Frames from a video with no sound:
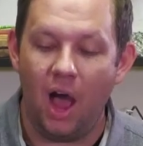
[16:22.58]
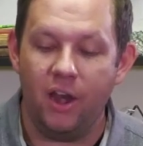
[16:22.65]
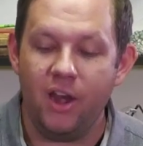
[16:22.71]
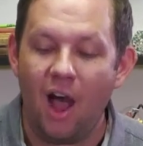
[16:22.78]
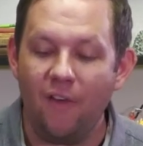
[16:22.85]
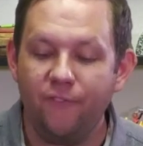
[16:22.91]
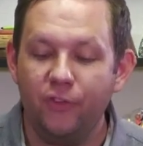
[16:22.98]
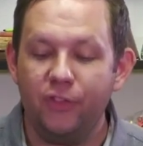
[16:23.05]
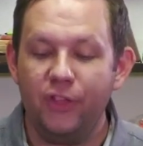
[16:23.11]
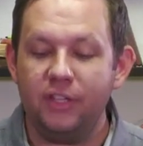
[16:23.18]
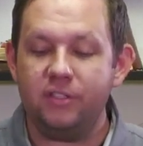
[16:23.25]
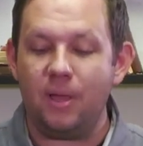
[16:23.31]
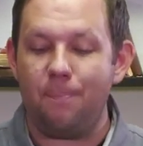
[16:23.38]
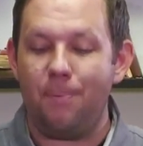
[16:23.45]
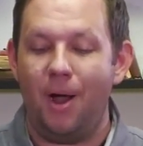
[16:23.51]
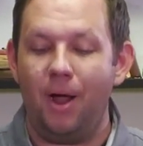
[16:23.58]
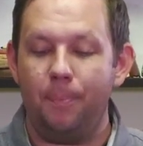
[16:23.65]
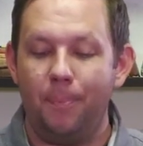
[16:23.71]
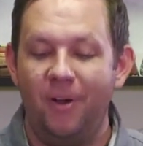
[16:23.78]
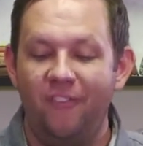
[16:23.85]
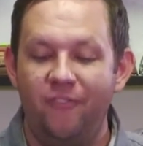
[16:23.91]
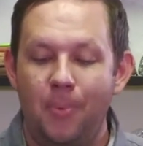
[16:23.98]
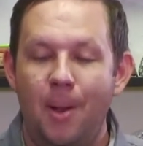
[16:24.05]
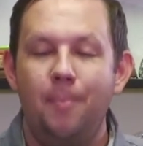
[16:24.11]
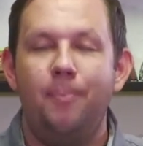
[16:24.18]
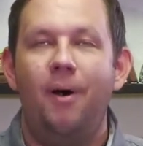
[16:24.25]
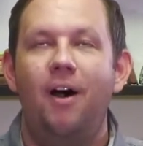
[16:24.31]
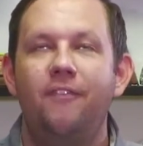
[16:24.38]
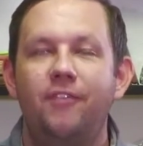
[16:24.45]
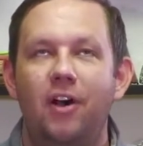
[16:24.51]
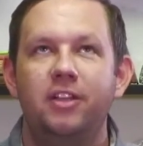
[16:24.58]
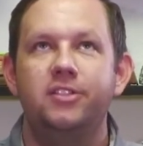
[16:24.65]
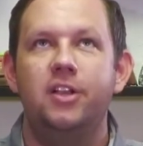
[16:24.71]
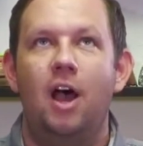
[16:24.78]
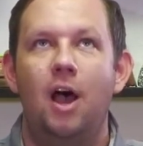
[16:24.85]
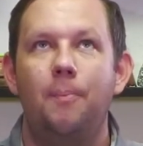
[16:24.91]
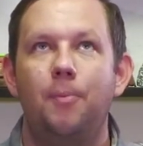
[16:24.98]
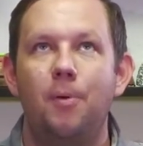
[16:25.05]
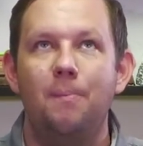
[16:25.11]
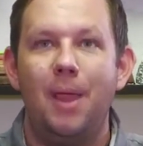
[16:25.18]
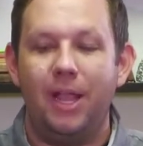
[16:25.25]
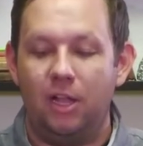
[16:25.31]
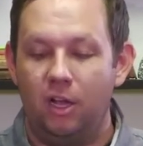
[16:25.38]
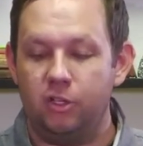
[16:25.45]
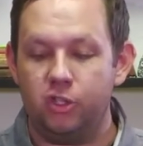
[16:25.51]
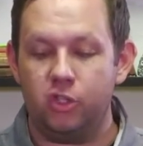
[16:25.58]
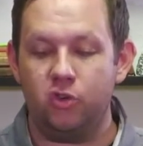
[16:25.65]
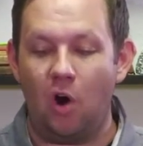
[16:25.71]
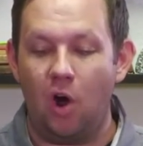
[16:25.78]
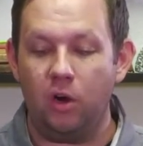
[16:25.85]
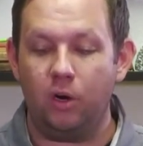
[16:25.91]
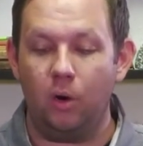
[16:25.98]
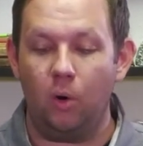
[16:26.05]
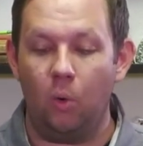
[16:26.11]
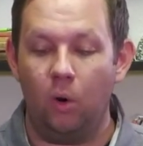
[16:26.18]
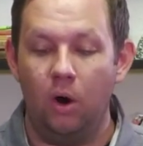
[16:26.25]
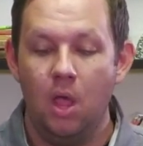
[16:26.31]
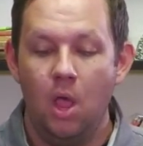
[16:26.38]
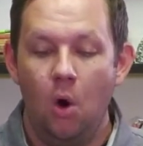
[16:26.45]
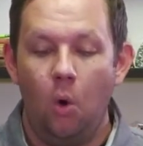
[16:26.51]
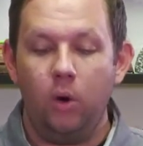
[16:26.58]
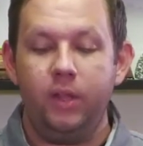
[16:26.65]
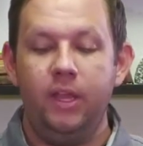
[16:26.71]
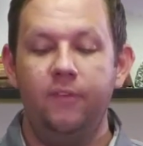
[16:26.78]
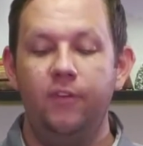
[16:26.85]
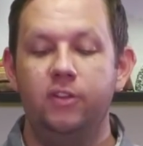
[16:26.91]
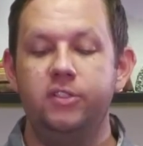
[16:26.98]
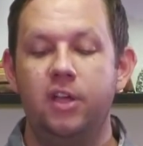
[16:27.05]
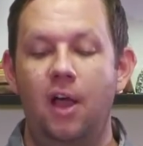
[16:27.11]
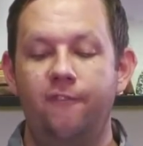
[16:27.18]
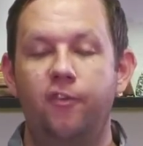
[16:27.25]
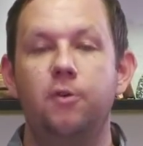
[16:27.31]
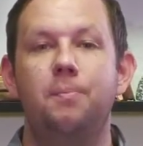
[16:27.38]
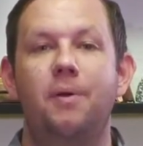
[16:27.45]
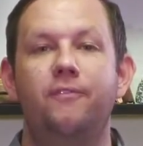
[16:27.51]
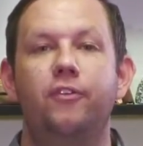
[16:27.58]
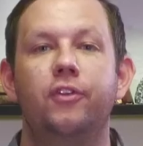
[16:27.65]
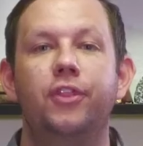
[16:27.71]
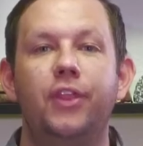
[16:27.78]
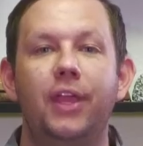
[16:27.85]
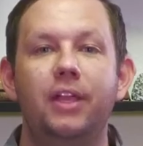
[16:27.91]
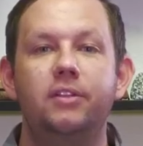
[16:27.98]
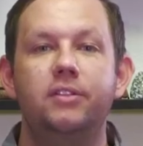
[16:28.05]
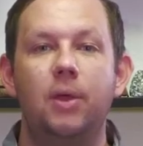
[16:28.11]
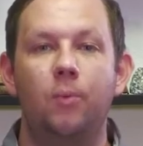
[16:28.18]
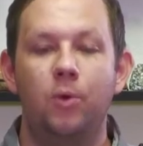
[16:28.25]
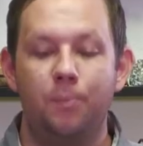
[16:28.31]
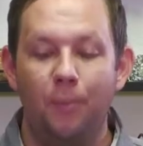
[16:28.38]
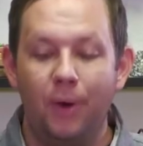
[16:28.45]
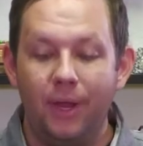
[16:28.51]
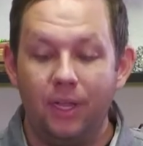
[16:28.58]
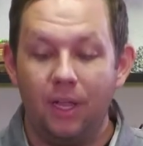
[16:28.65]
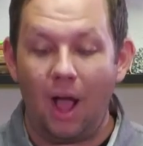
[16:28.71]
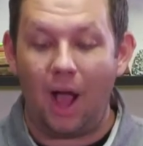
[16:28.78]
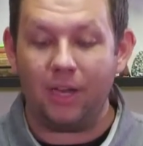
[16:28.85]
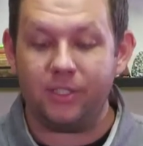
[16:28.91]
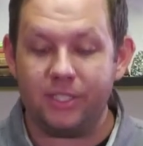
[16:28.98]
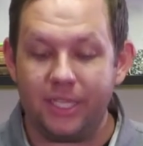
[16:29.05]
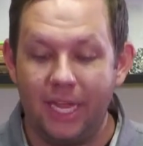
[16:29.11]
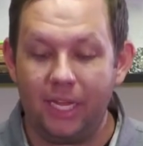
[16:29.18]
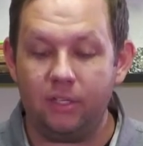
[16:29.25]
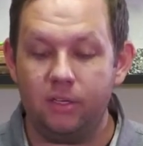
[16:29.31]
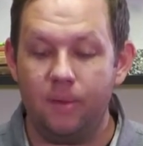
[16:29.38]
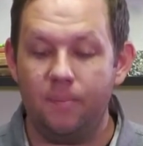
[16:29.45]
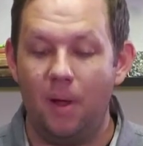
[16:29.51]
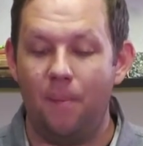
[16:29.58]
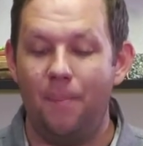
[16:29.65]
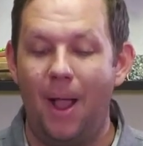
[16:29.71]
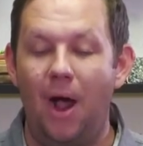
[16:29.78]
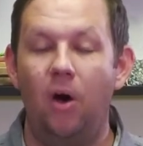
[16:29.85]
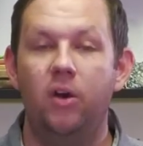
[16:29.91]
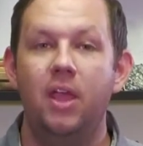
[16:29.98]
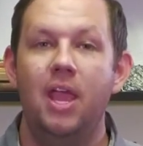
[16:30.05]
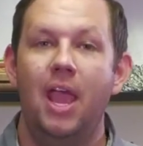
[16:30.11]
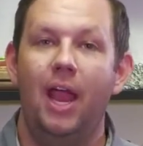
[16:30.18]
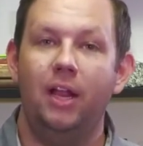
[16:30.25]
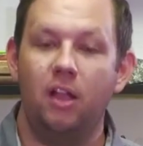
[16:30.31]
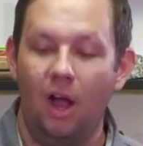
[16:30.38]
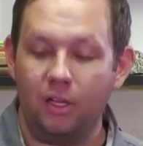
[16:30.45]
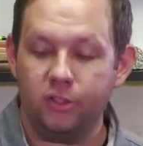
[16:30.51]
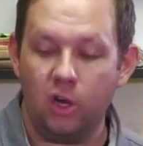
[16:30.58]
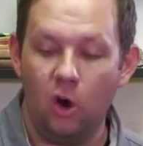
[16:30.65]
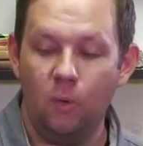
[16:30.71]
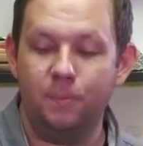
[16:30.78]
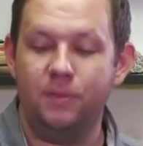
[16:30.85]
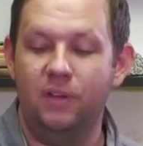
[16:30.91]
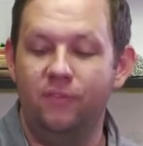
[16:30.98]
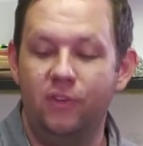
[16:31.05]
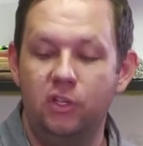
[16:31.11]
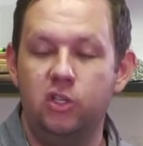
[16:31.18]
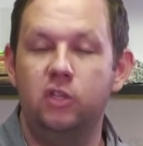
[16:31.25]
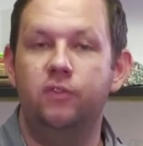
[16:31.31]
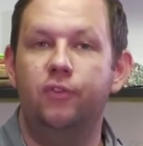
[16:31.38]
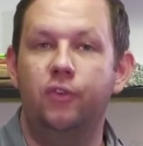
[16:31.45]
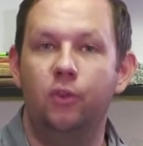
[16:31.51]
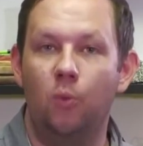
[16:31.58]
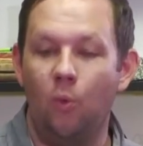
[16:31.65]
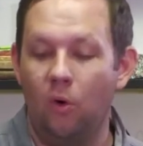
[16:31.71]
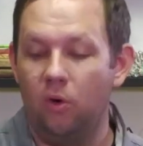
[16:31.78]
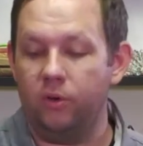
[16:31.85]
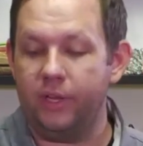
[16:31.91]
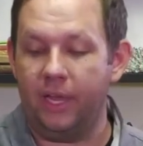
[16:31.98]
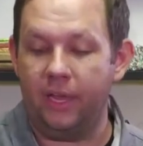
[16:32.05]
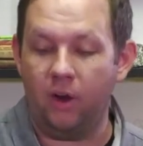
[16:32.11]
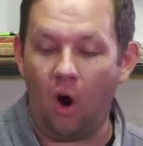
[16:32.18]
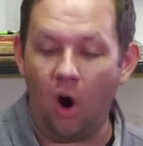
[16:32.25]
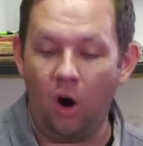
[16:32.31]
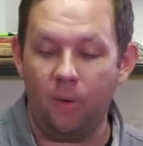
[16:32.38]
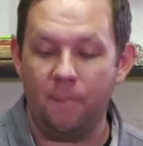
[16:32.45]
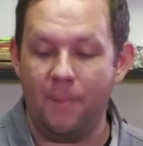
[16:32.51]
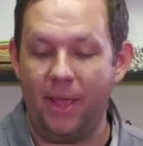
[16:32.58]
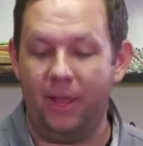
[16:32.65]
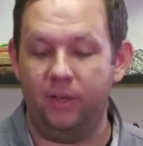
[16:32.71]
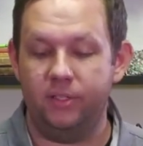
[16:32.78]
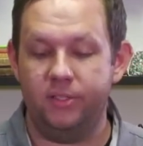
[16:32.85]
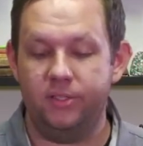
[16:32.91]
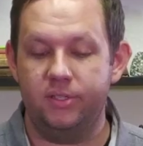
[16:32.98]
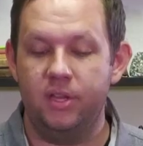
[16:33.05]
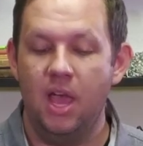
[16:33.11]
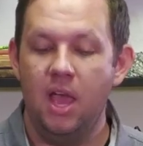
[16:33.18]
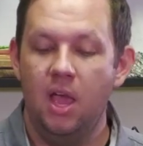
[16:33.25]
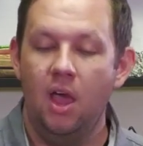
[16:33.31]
not for things that puff us up or make us stronger or give us comfort, but for things that would bring God's kingdom about and God's hopes and vision for the world in our midst.